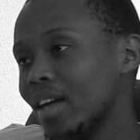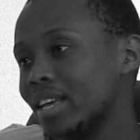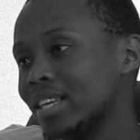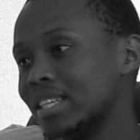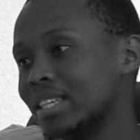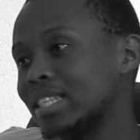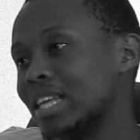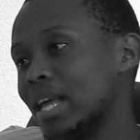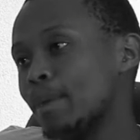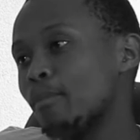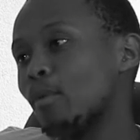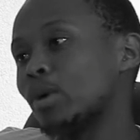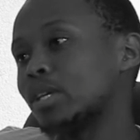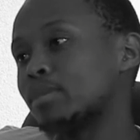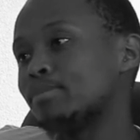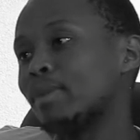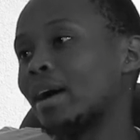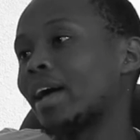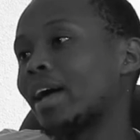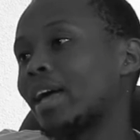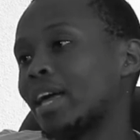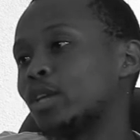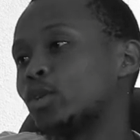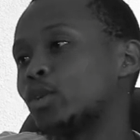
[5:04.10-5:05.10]
his name was
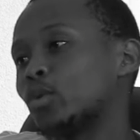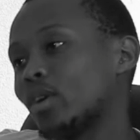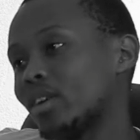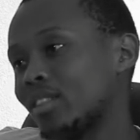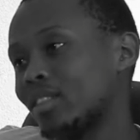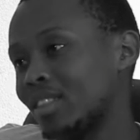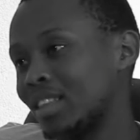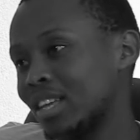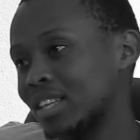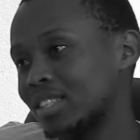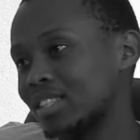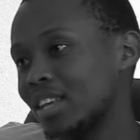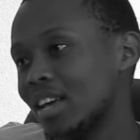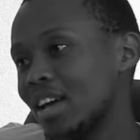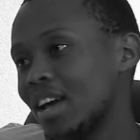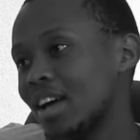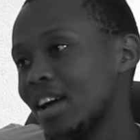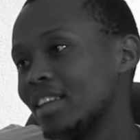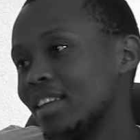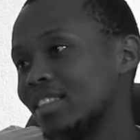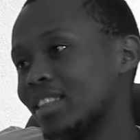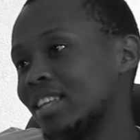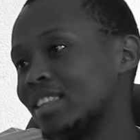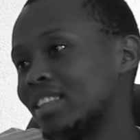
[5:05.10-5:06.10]
Machedu.
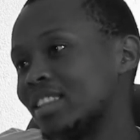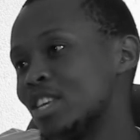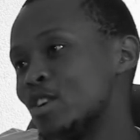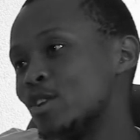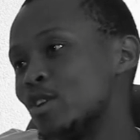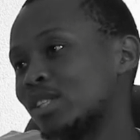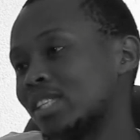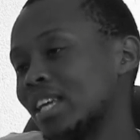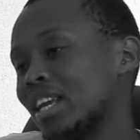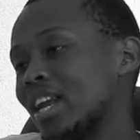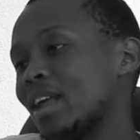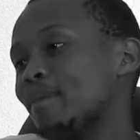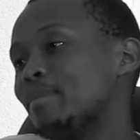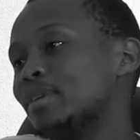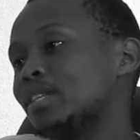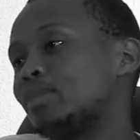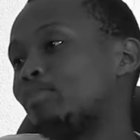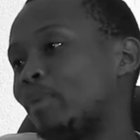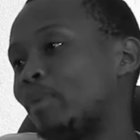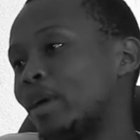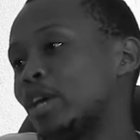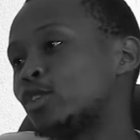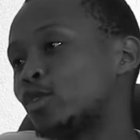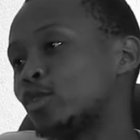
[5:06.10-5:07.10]
That your surname is
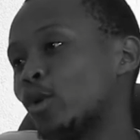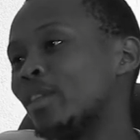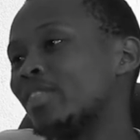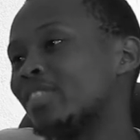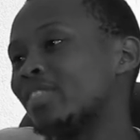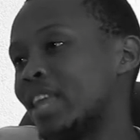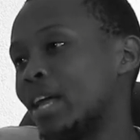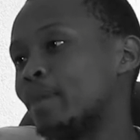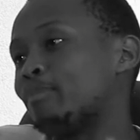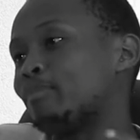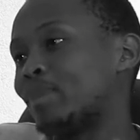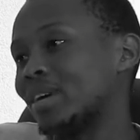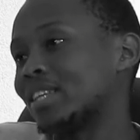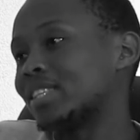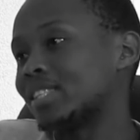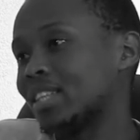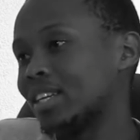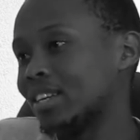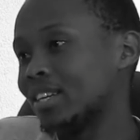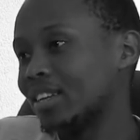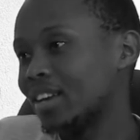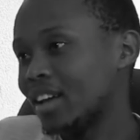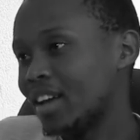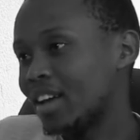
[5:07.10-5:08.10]
based on that
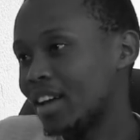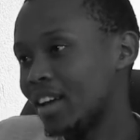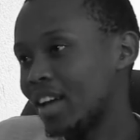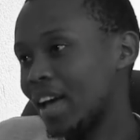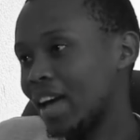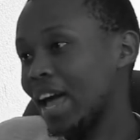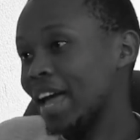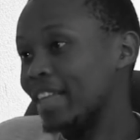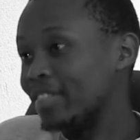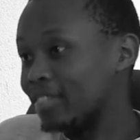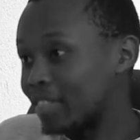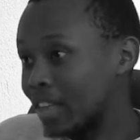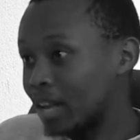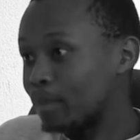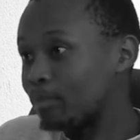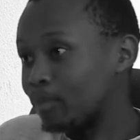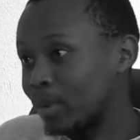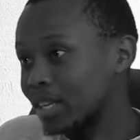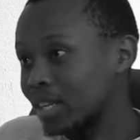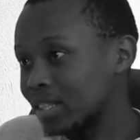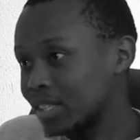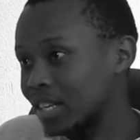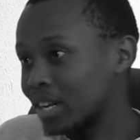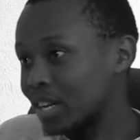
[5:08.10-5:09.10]
person. And that
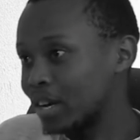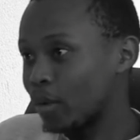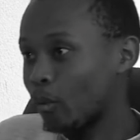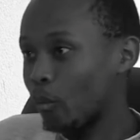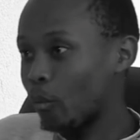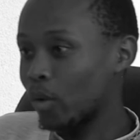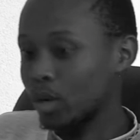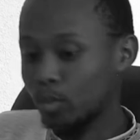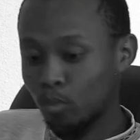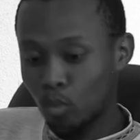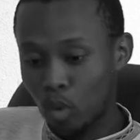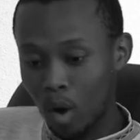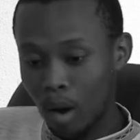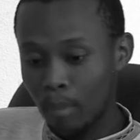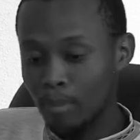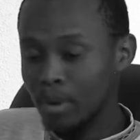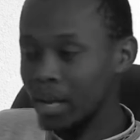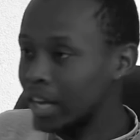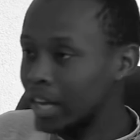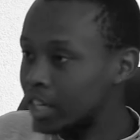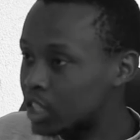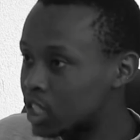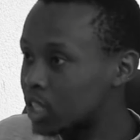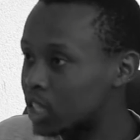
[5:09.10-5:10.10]
person was
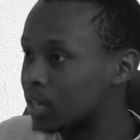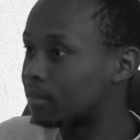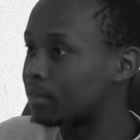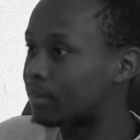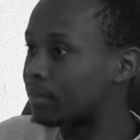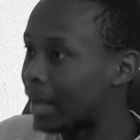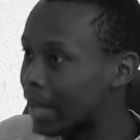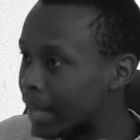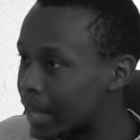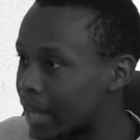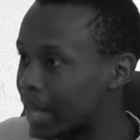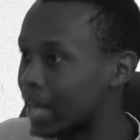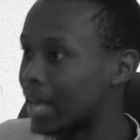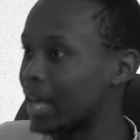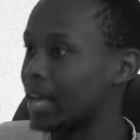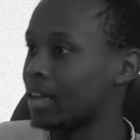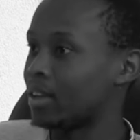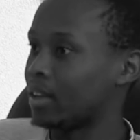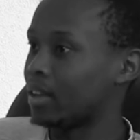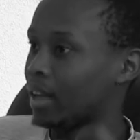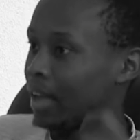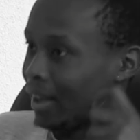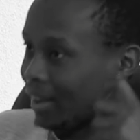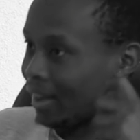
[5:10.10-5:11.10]
probably a chief, a
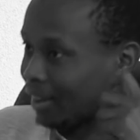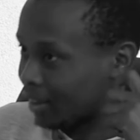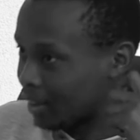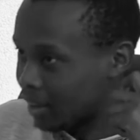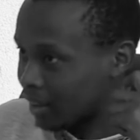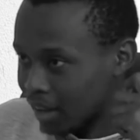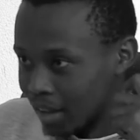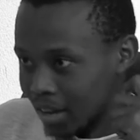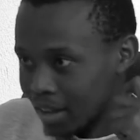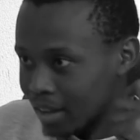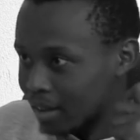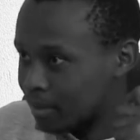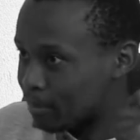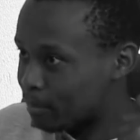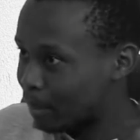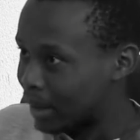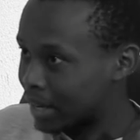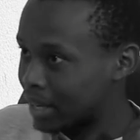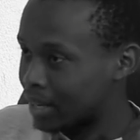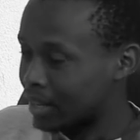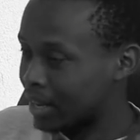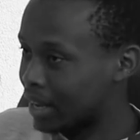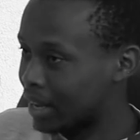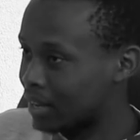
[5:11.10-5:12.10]
king,
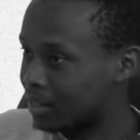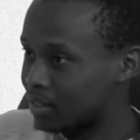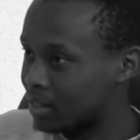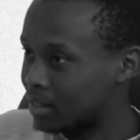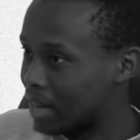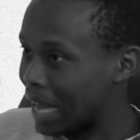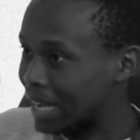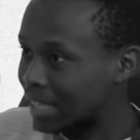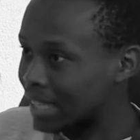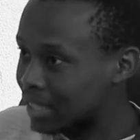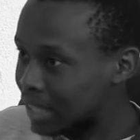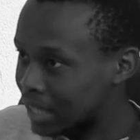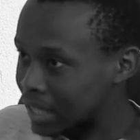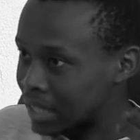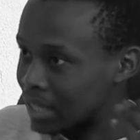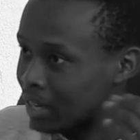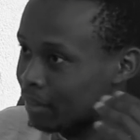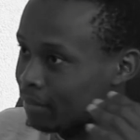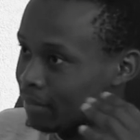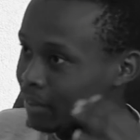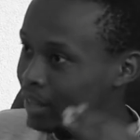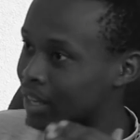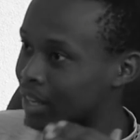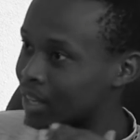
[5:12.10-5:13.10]
but he had a
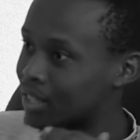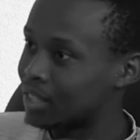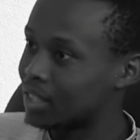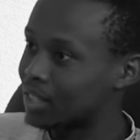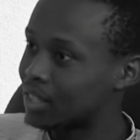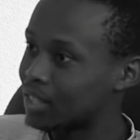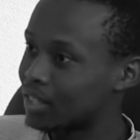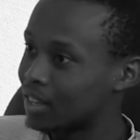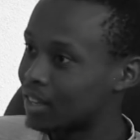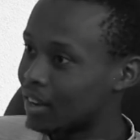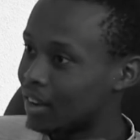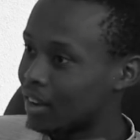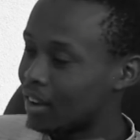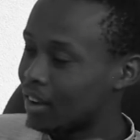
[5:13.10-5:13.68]
significant